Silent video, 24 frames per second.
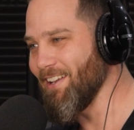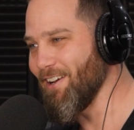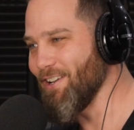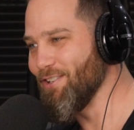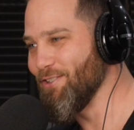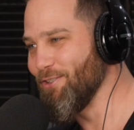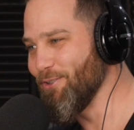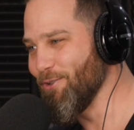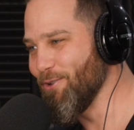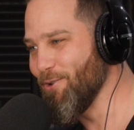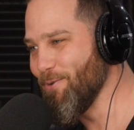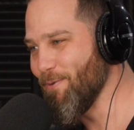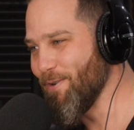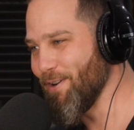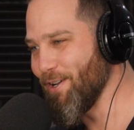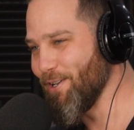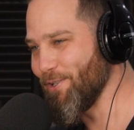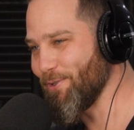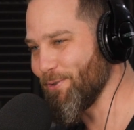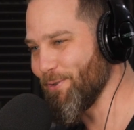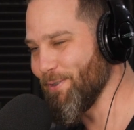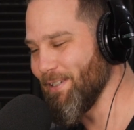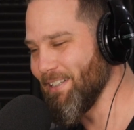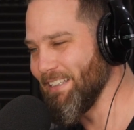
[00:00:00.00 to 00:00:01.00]
I do want to
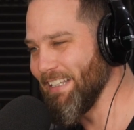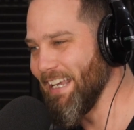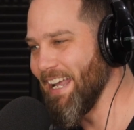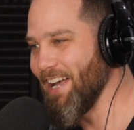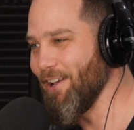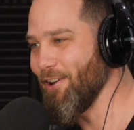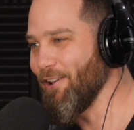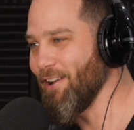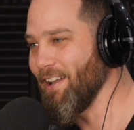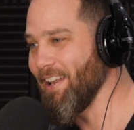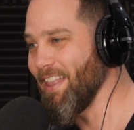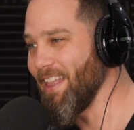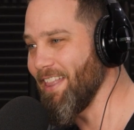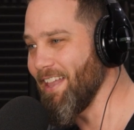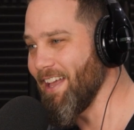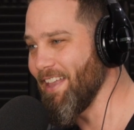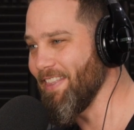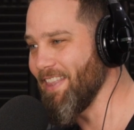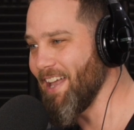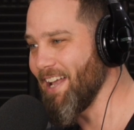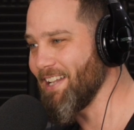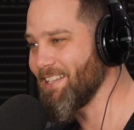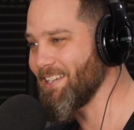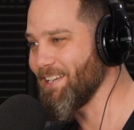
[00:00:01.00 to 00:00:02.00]
drill down on,
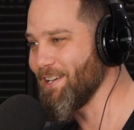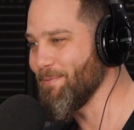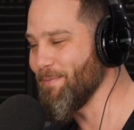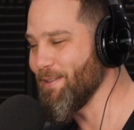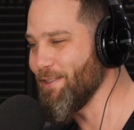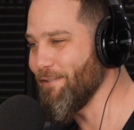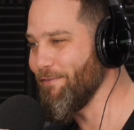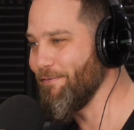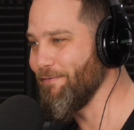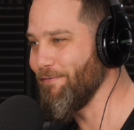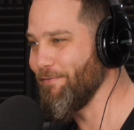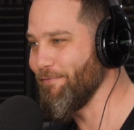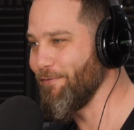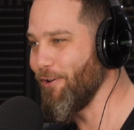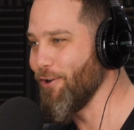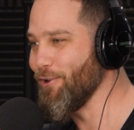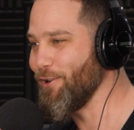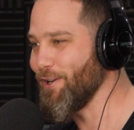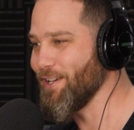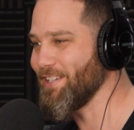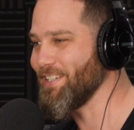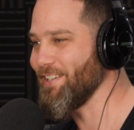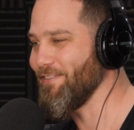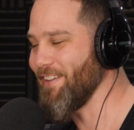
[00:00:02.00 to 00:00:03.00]
and that's going to be the
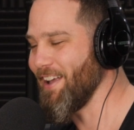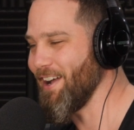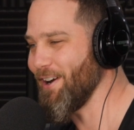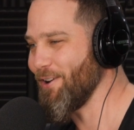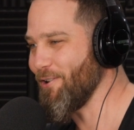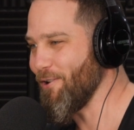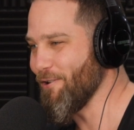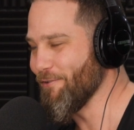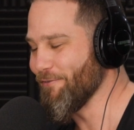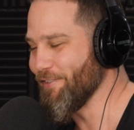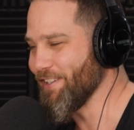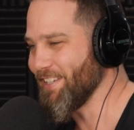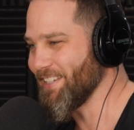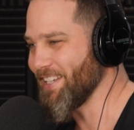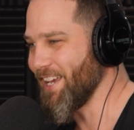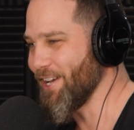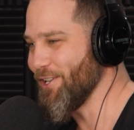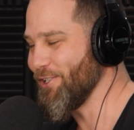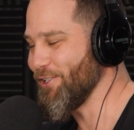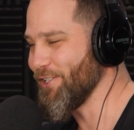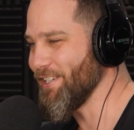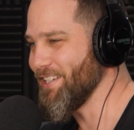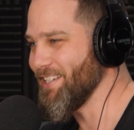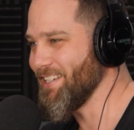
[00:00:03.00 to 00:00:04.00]
focus of our
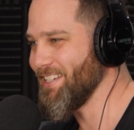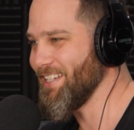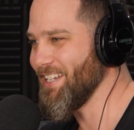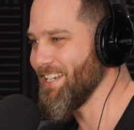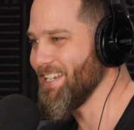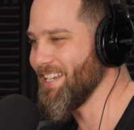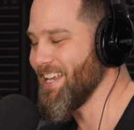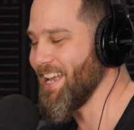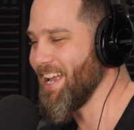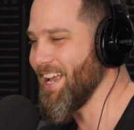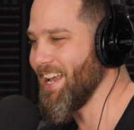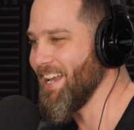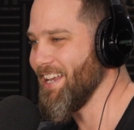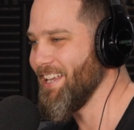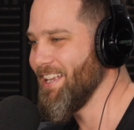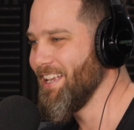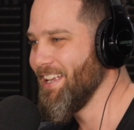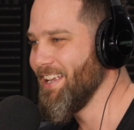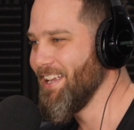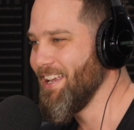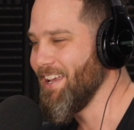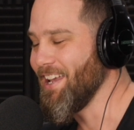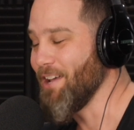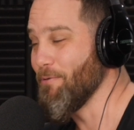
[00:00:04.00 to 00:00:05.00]
conversation today.
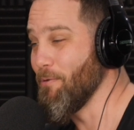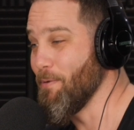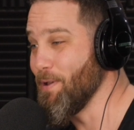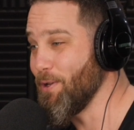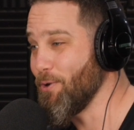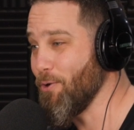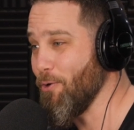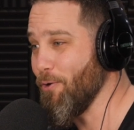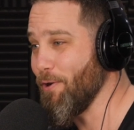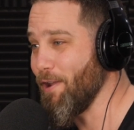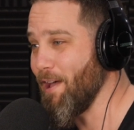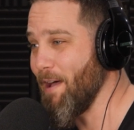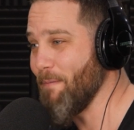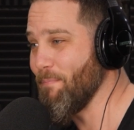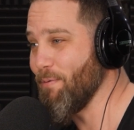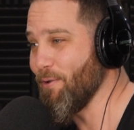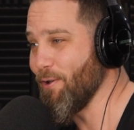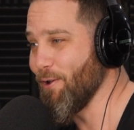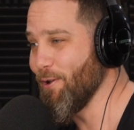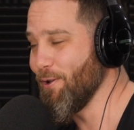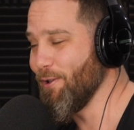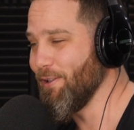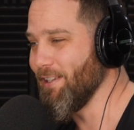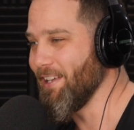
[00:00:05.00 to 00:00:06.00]
And when we caught up
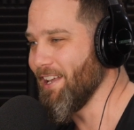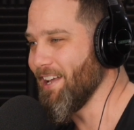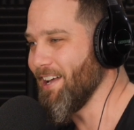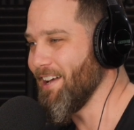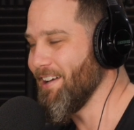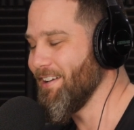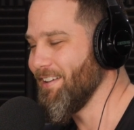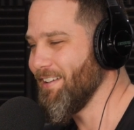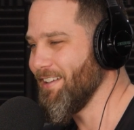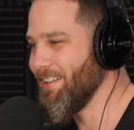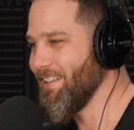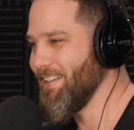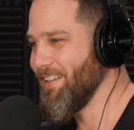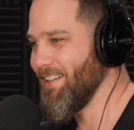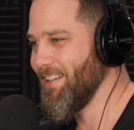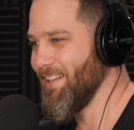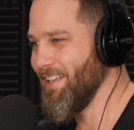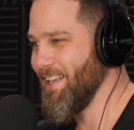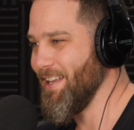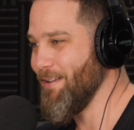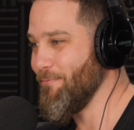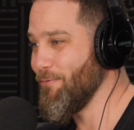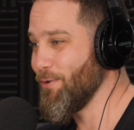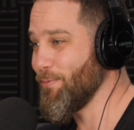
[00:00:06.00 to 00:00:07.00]
earlier,
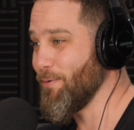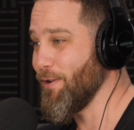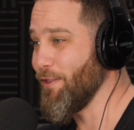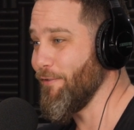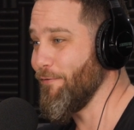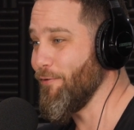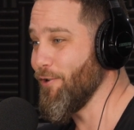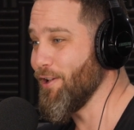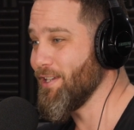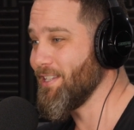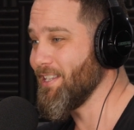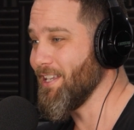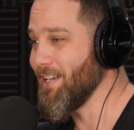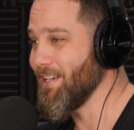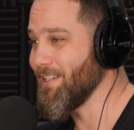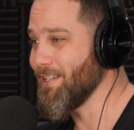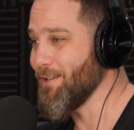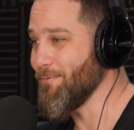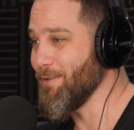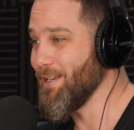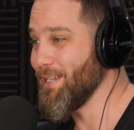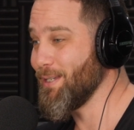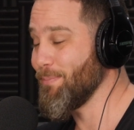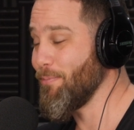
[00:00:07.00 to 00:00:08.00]
it was one of the first things
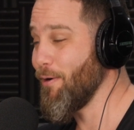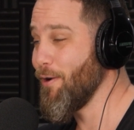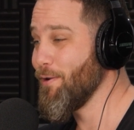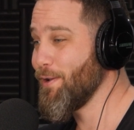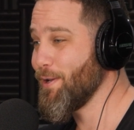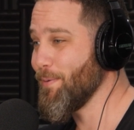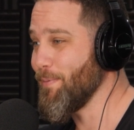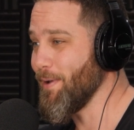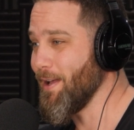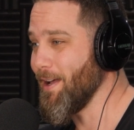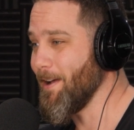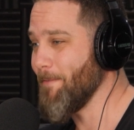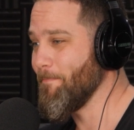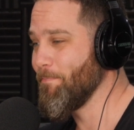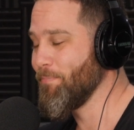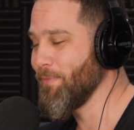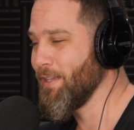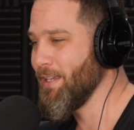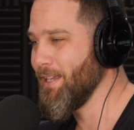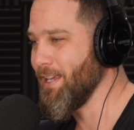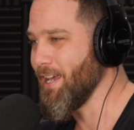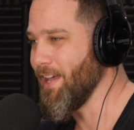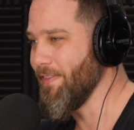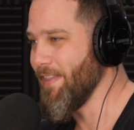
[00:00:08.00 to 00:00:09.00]
that we spoke about,
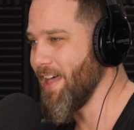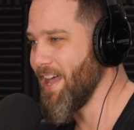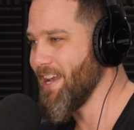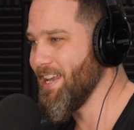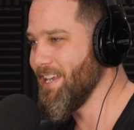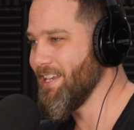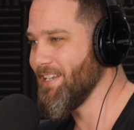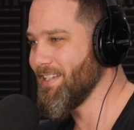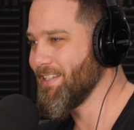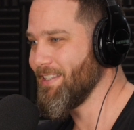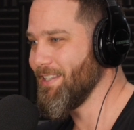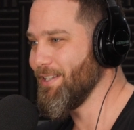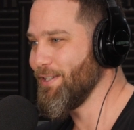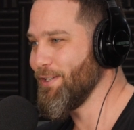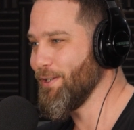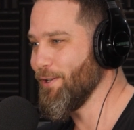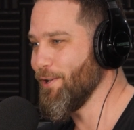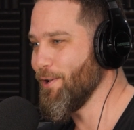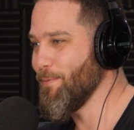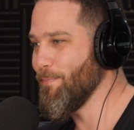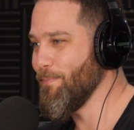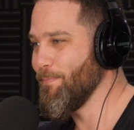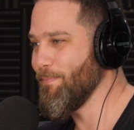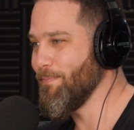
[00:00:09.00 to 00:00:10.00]
and that is the
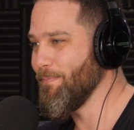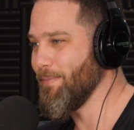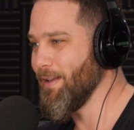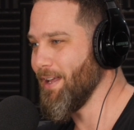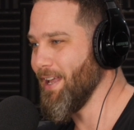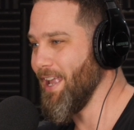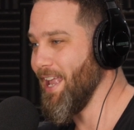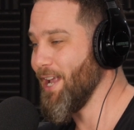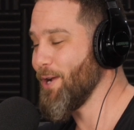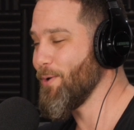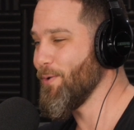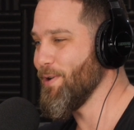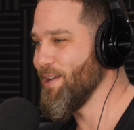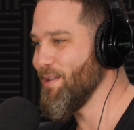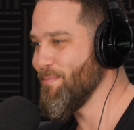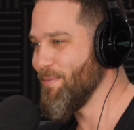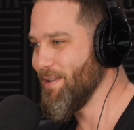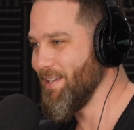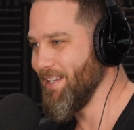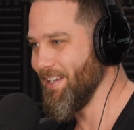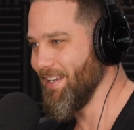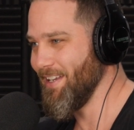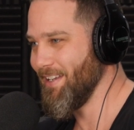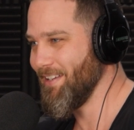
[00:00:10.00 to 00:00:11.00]
term
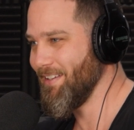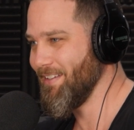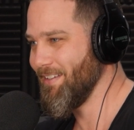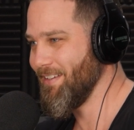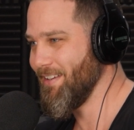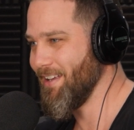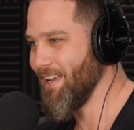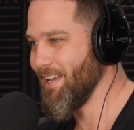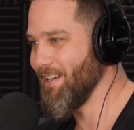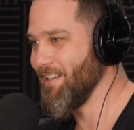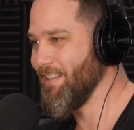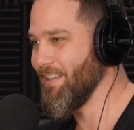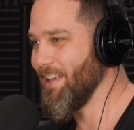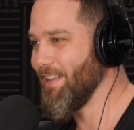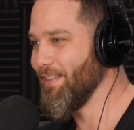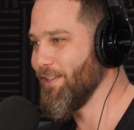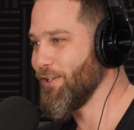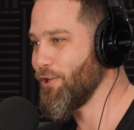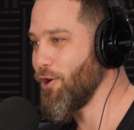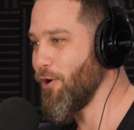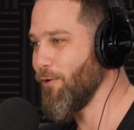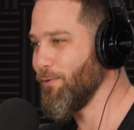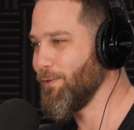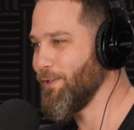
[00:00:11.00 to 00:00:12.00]
equanimity and
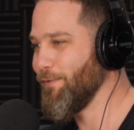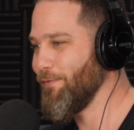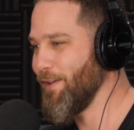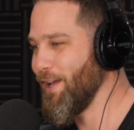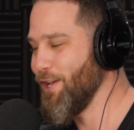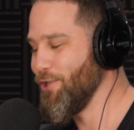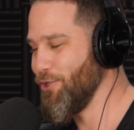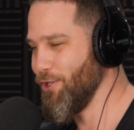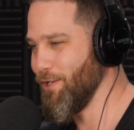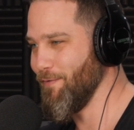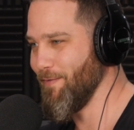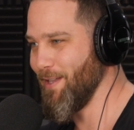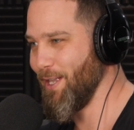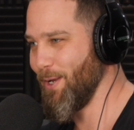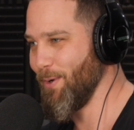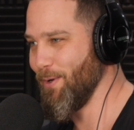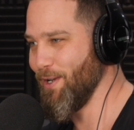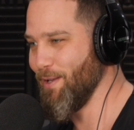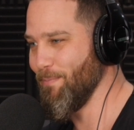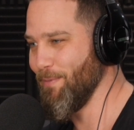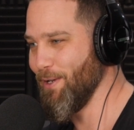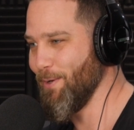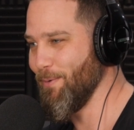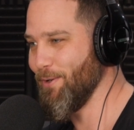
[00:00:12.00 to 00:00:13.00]
the cultivation of
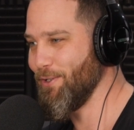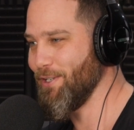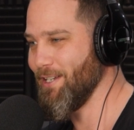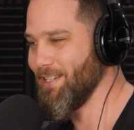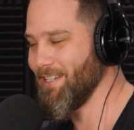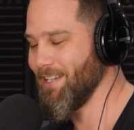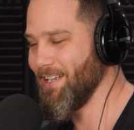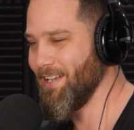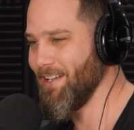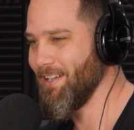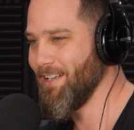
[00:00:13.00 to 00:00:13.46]
equanimity, which is